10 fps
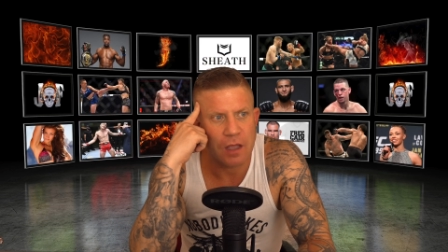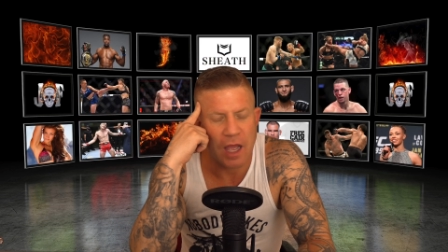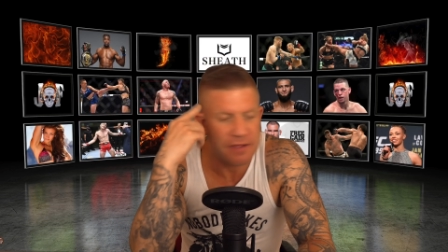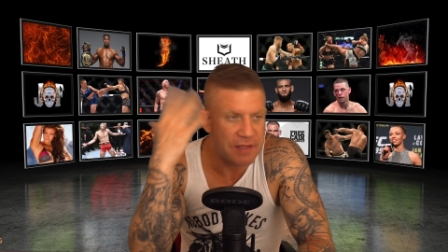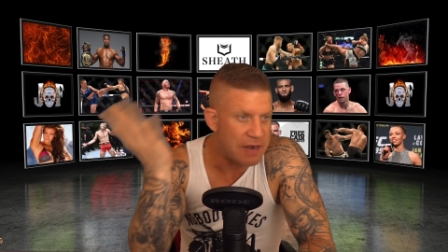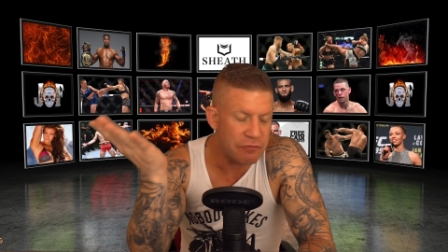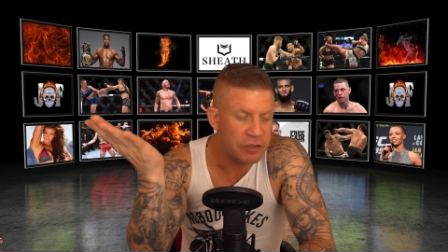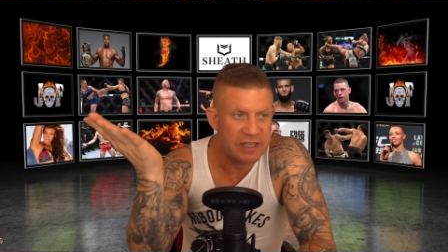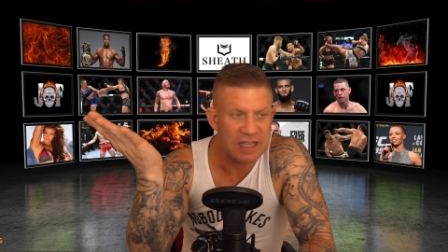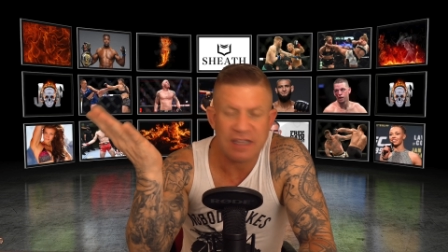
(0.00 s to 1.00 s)
I,
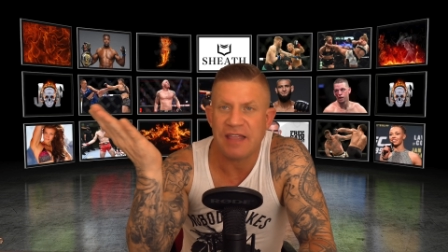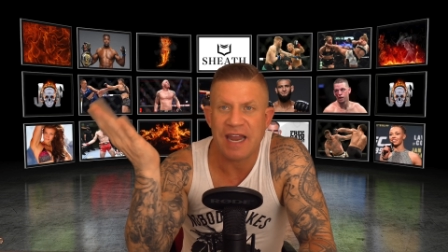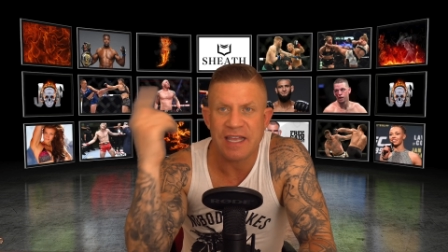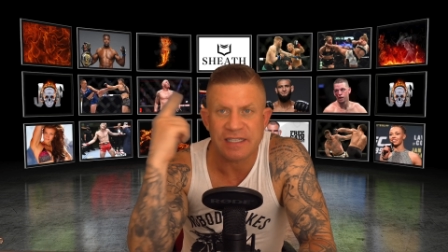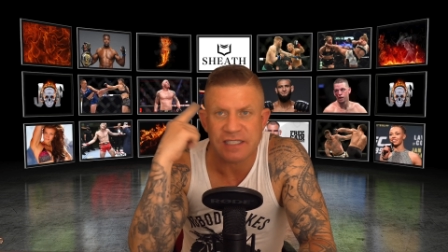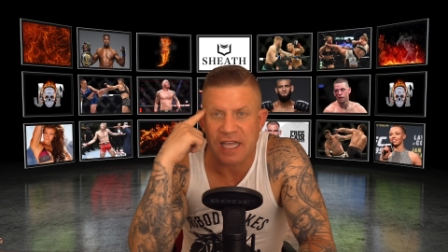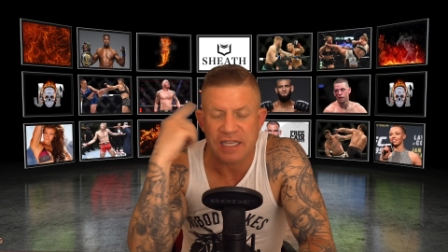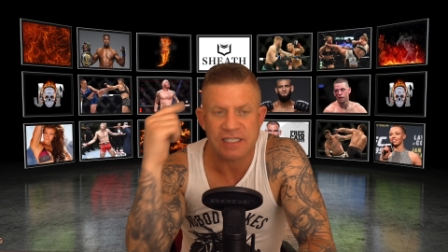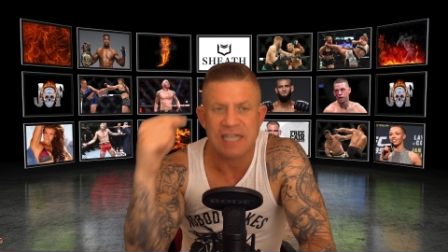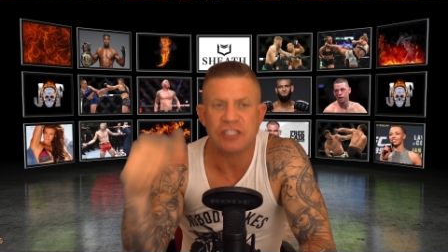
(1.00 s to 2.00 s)
really think that that is like
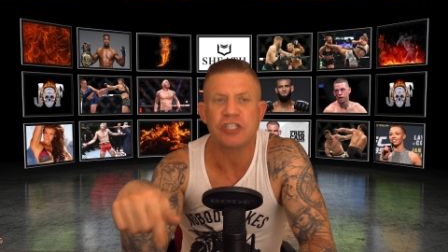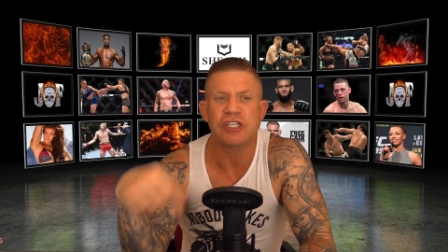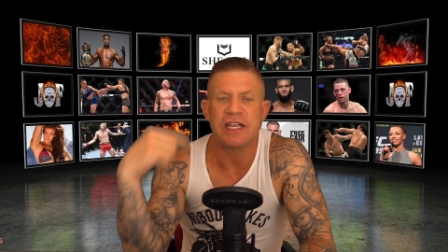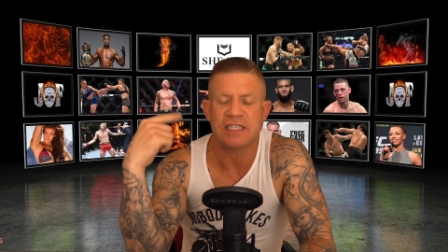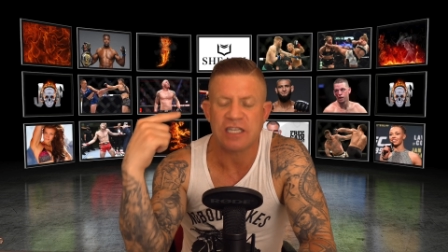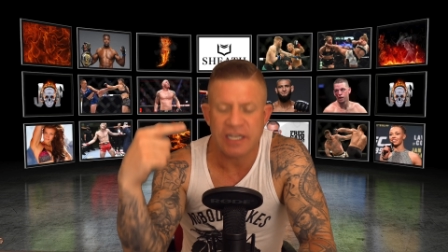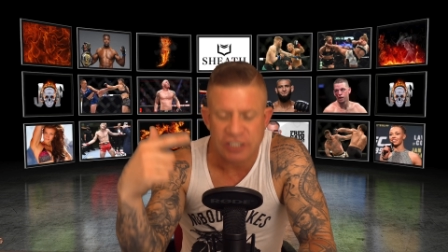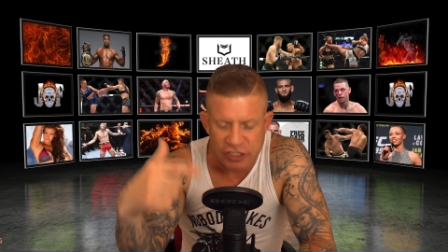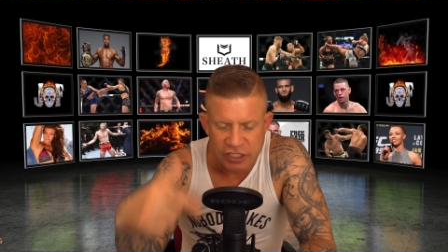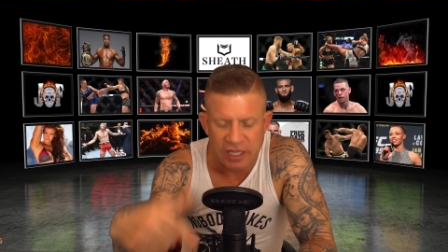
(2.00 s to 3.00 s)
because that's just it's
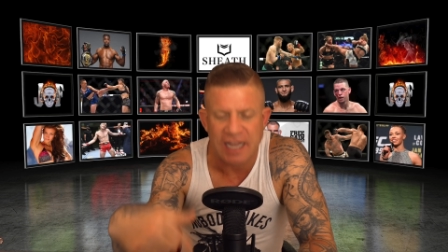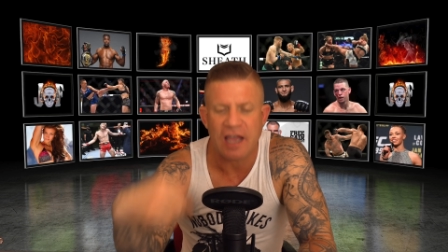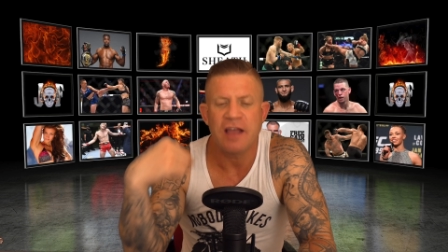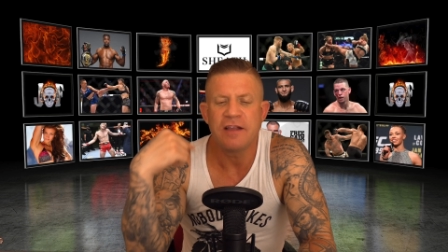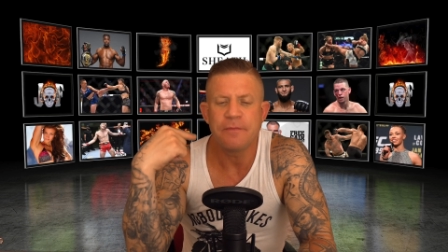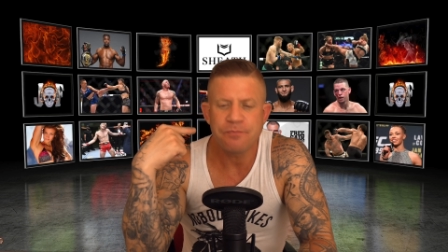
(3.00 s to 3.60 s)
it's just like a